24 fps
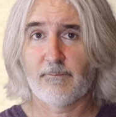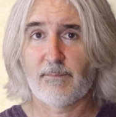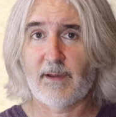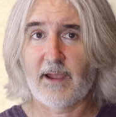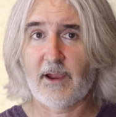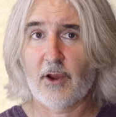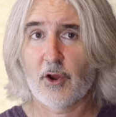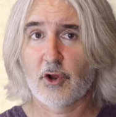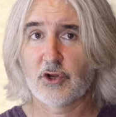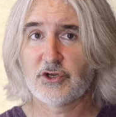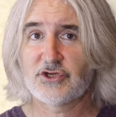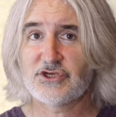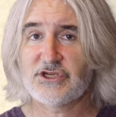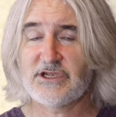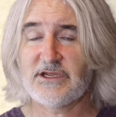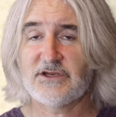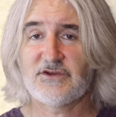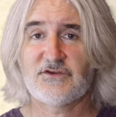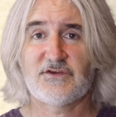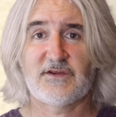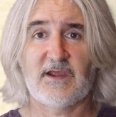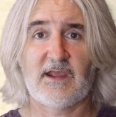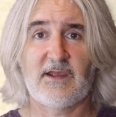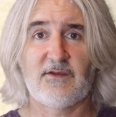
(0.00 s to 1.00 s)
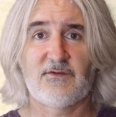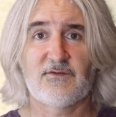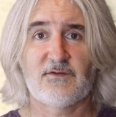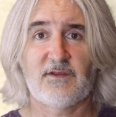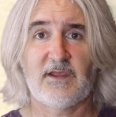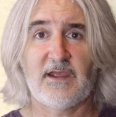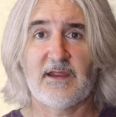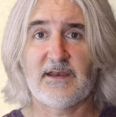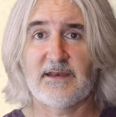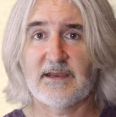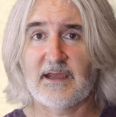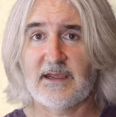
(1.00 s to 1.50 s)
by Hershey and Chase
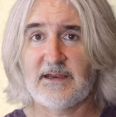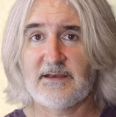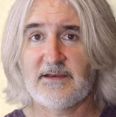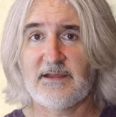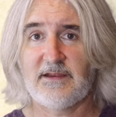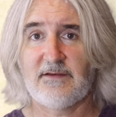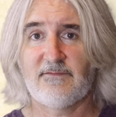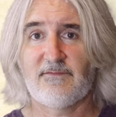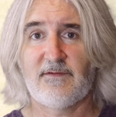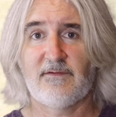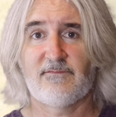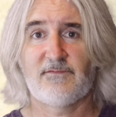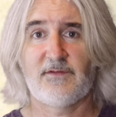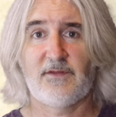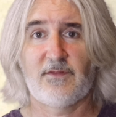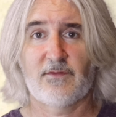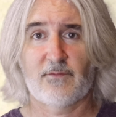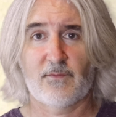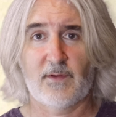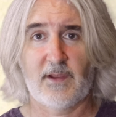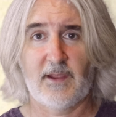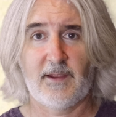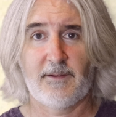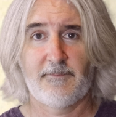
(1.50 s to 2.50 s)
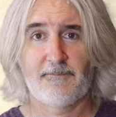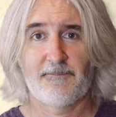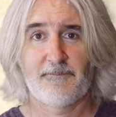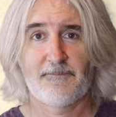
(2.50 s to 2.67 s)
in 1953.